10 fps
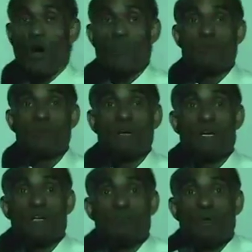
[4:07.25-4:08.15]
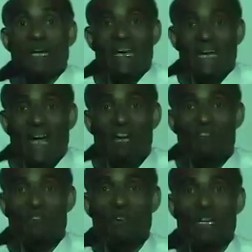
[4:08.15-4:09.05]
of the medium will
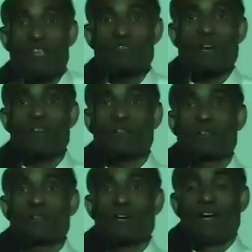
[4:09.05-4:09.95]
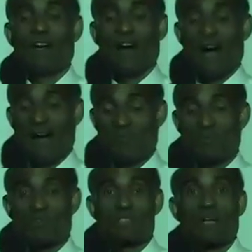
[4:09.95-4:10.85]
cancel each other, and
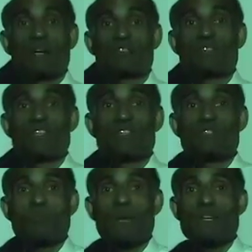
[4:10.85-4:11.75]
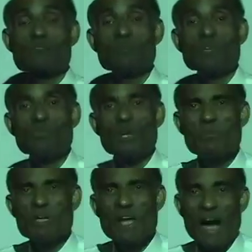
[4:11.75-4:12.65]
the resultant displacement will
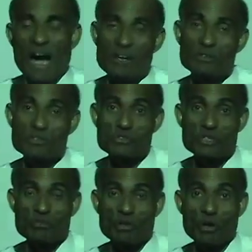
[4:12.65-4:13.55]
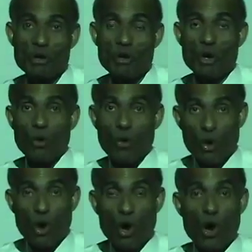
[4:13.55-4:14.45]
be either zero
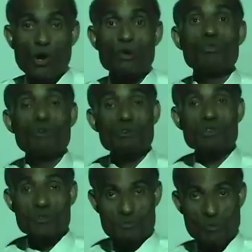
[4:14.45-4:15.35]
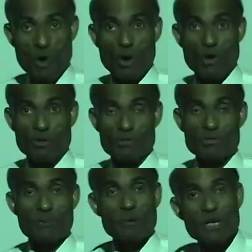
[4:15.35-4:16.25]
or very small,
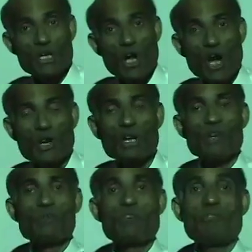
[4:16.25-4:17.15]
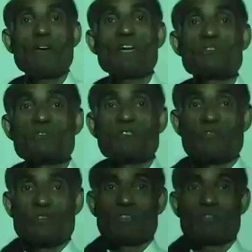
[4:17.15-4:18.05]
depending on the phase
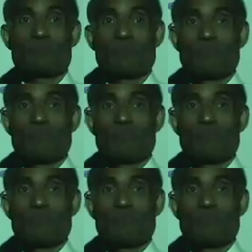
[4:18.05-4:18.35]
difference.